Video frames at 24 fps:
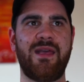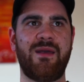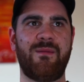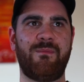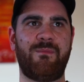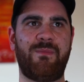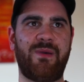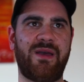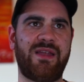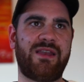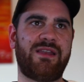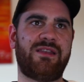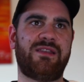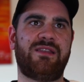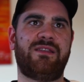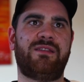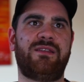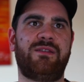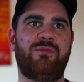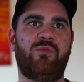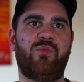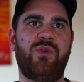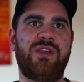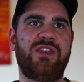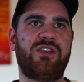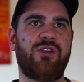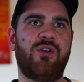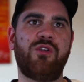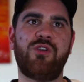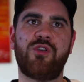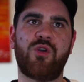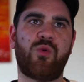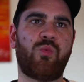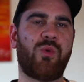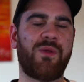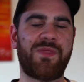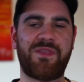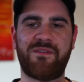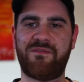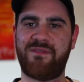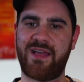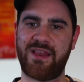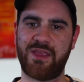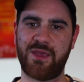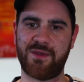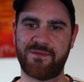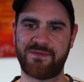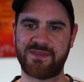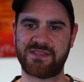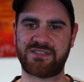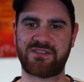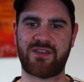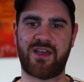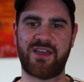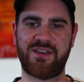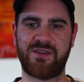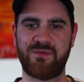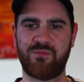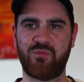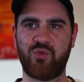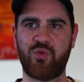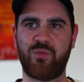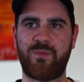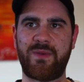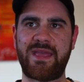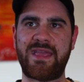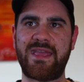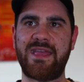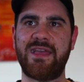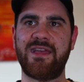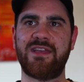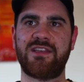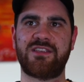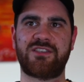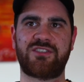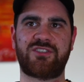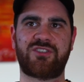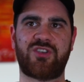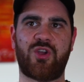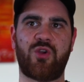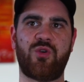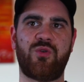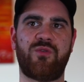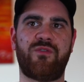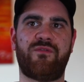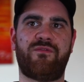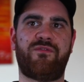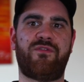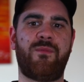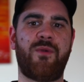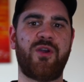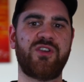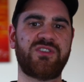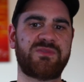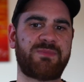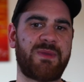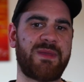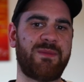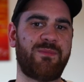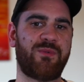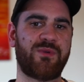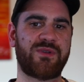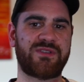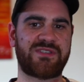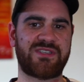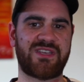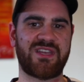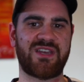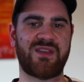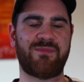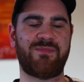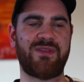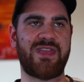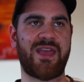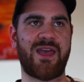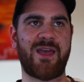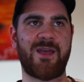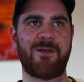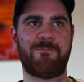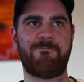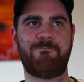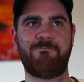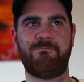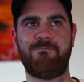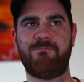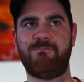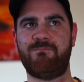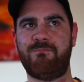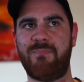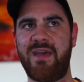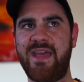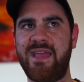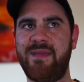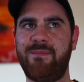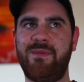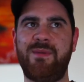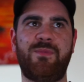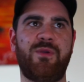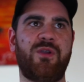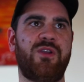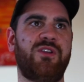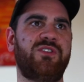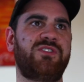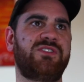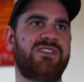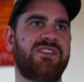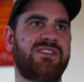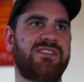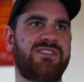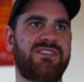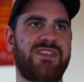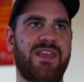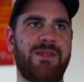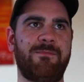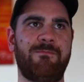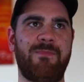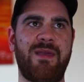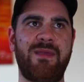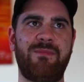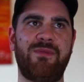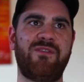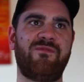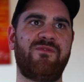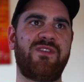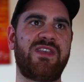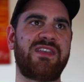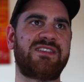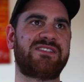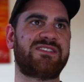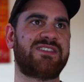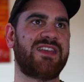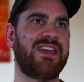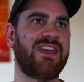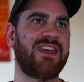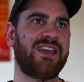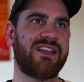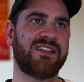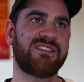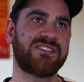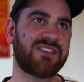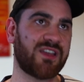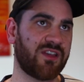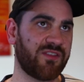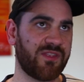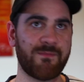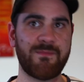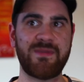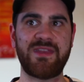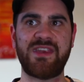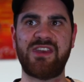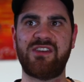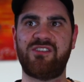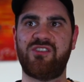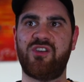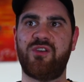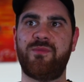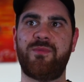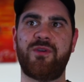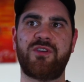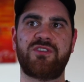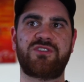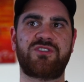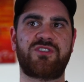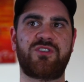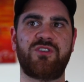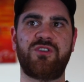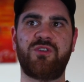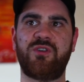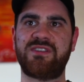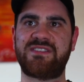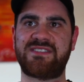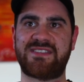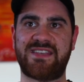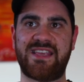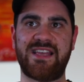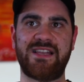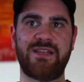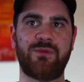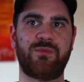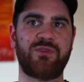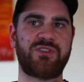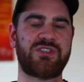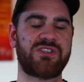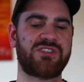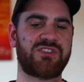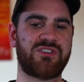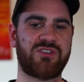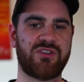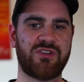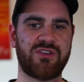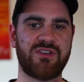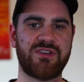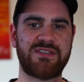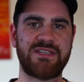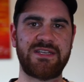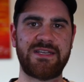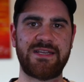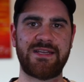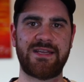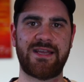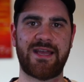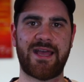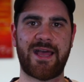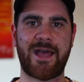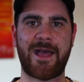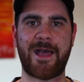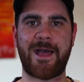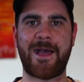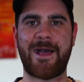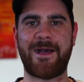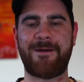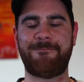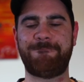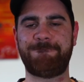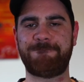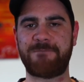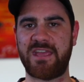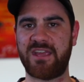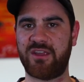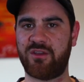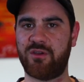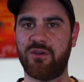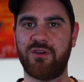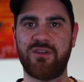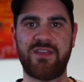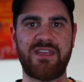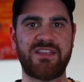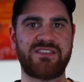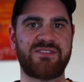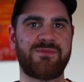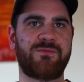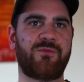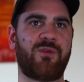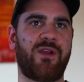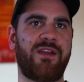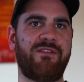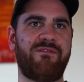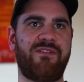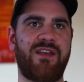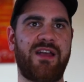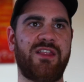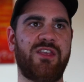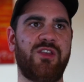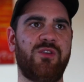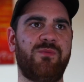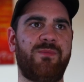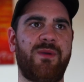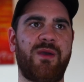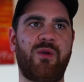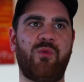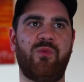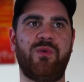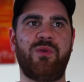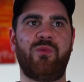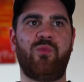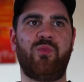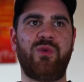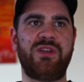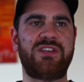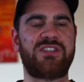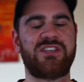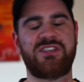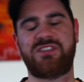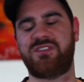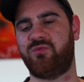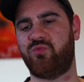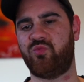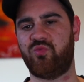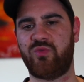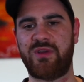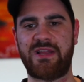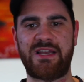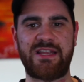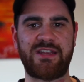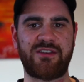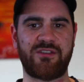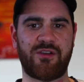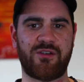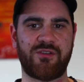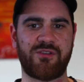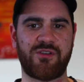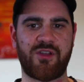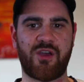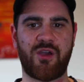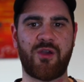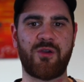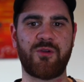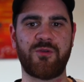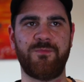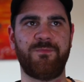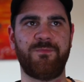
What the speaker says: But we don't know what the value of this item will be. So for most people, it's going to be a maybe purchase and maybe invest. It's got the mini turbo skill, which is good. It could get some great value, but we just really don't know.